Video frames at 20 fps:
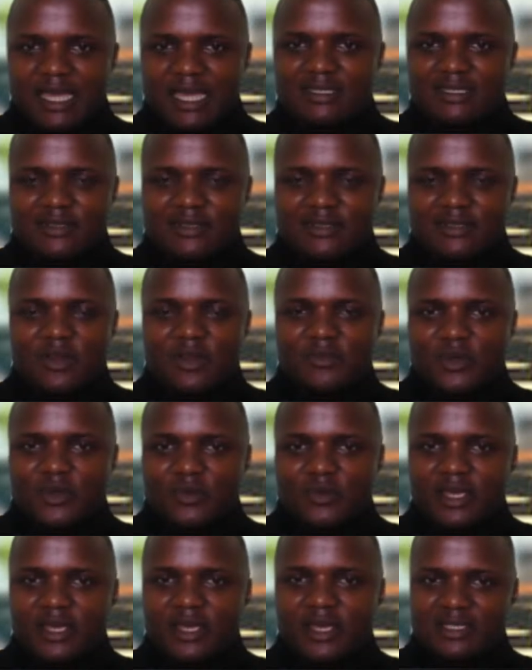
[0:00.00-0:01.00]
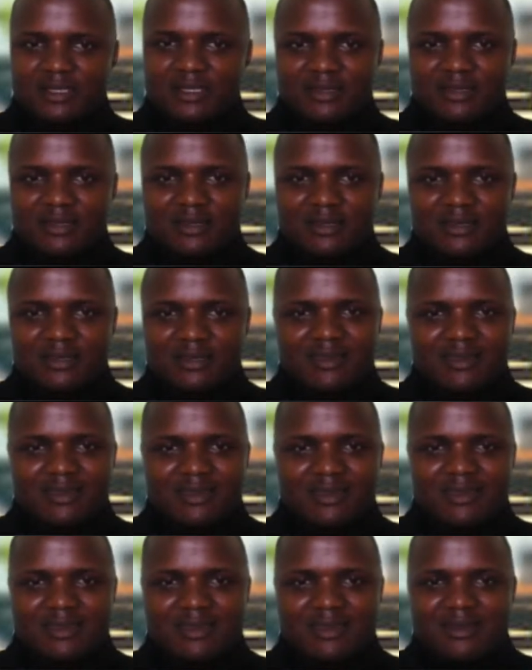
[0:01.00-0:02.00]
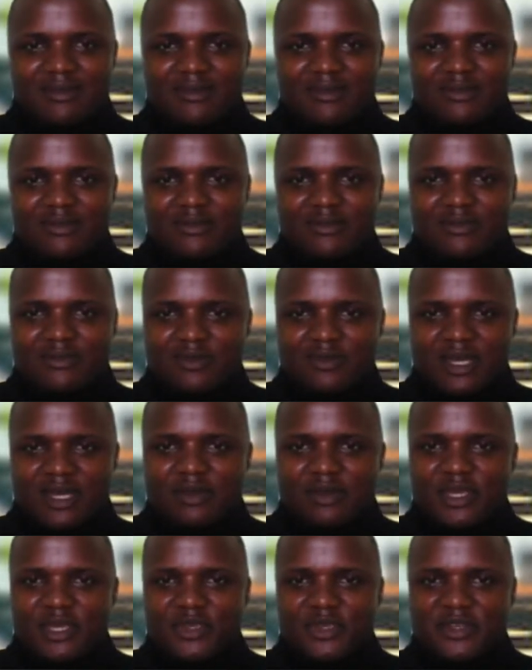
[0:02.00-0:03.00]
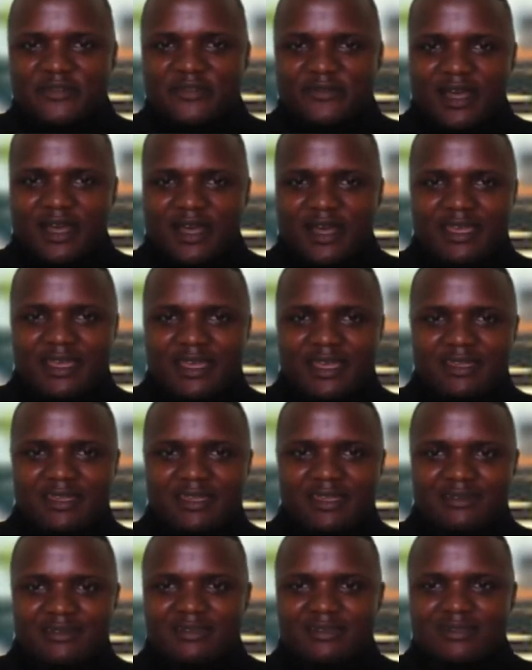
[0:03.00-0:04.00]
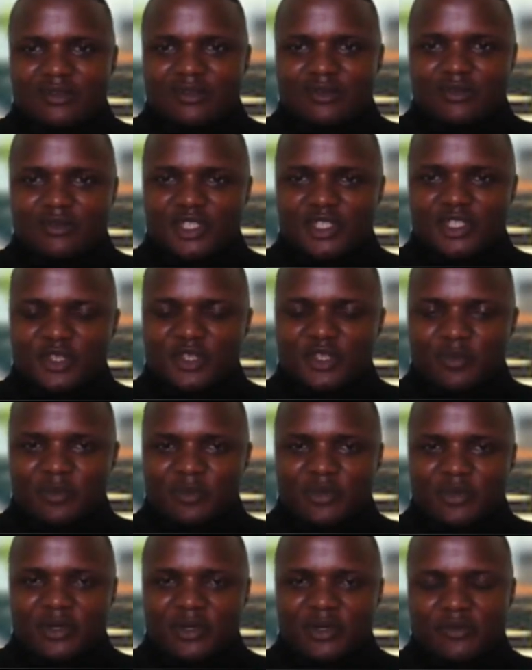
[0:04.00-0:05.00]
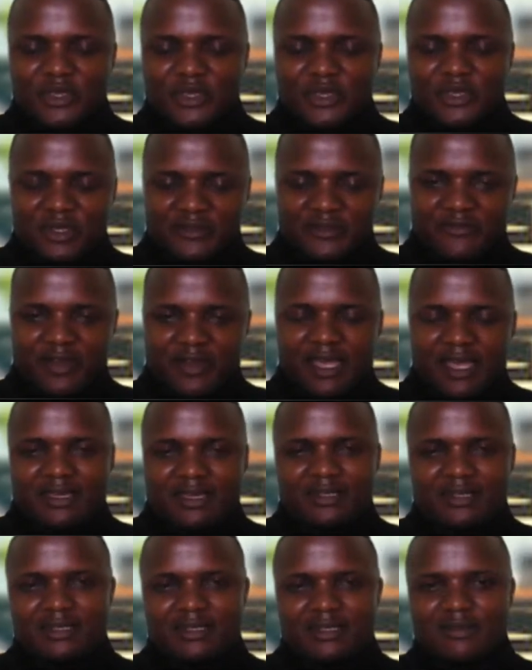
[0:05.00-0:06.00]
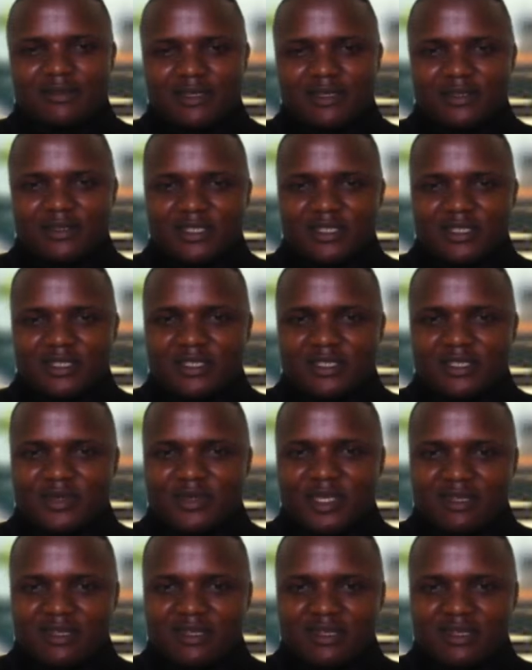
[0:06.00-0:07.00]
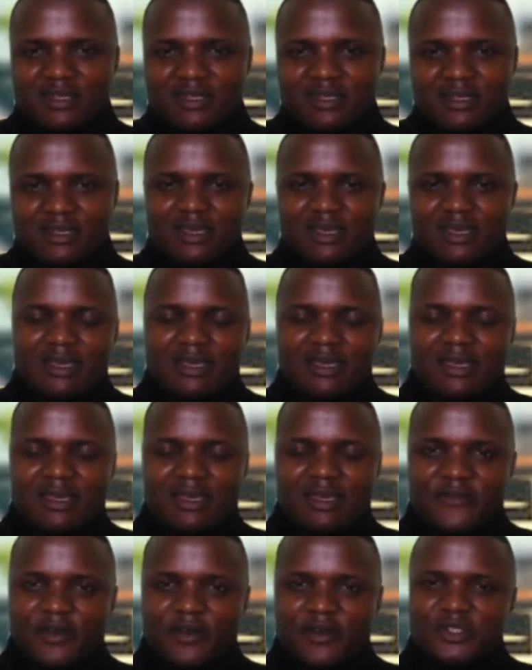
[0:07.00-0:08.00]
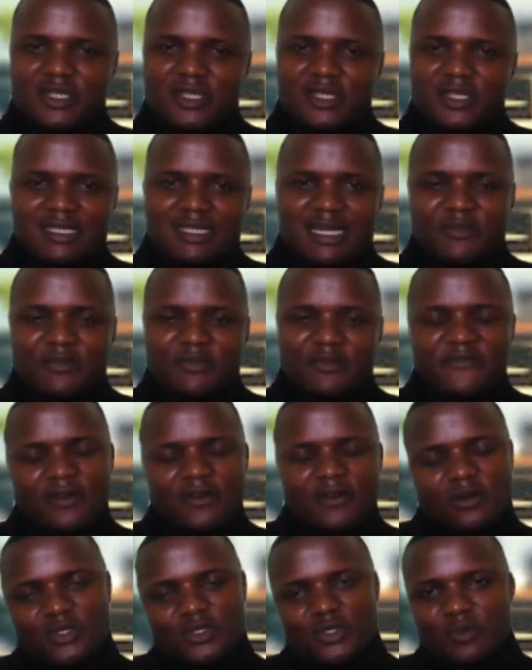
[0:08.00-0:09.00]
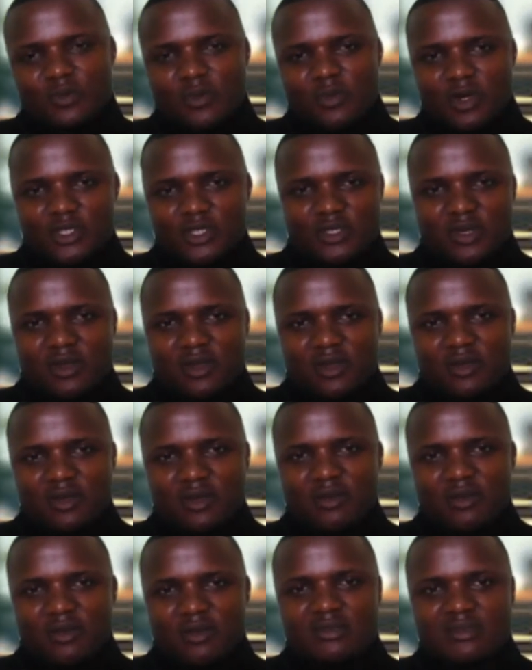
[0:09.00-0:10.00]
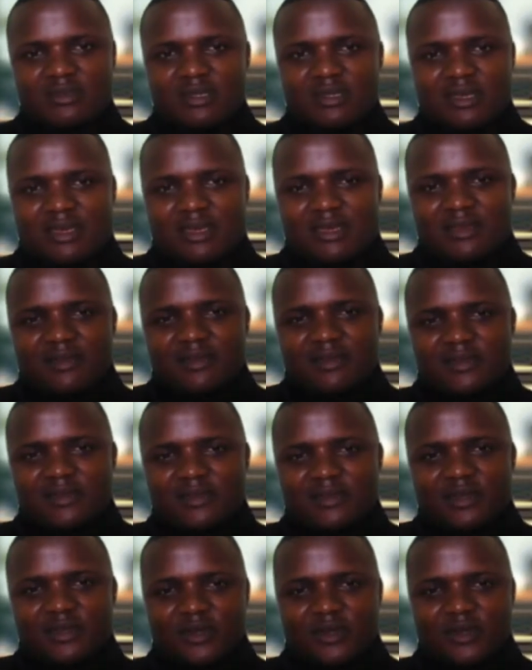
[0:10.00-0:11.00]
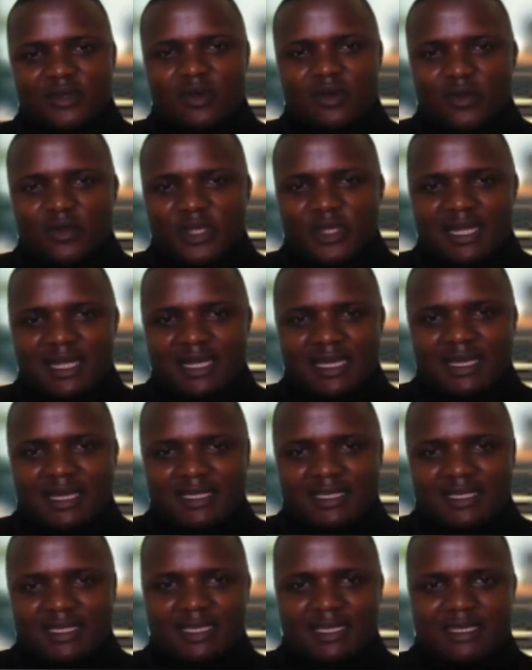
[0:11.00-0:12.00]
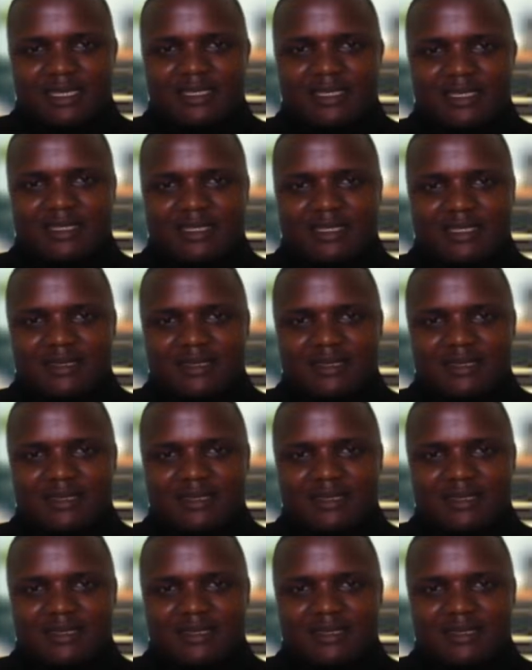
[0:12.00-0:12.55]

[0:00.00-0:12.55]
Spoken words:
from the West? What are we unifying? Which people are we unifying? Because it's been unfortunate that we focus so much on the colonial legacies